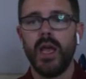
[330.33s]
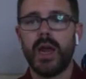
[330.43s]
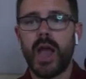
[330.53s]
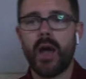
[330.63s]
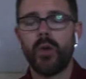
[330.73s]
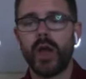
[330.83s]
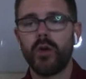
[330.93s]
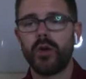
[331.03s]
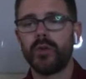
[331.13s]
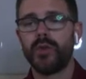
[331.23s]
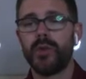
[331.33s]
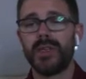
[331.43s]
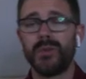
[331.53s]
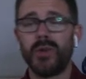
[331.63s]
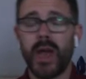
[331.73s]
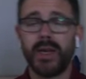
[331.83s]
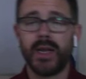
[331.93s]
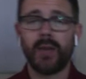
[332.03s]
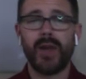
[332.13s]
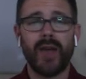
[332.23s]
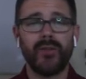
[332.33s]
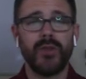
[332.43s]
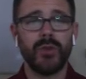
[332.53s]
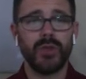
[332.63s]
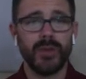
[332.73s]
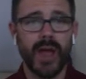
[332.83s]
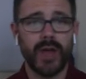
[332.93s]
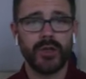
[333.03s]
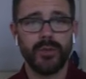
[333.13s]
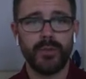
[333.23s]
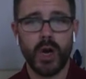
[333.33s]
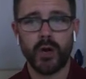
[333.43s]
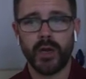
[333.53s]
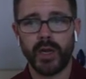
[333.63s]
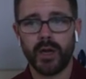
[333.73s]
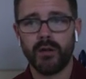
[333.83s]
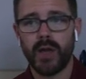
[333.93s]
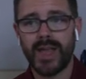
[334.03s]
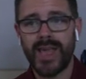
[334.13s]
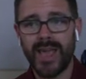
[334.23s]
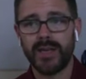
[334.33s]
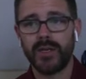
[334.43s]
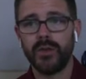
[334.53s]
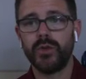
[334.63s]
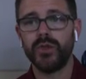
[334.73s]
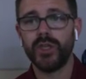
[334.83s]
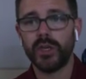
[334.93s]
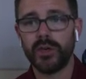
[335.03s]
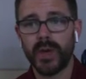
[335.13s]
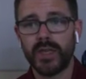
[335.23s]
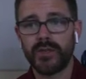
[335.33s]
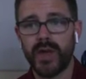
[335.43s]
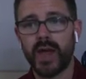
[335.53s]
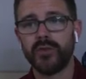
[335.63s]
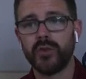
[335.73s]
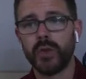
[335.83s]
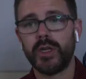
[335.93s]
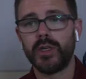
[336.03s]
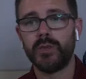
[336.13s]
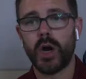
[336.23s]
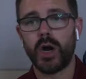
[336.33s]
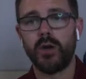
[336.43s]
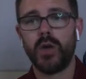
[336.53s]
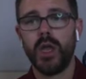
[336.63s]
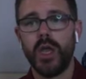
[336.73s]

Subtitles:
And now when I go to do my subtracting, I'm going to have to do some extra borrowing here. I can't do 0 minus 5, so I need to borrow.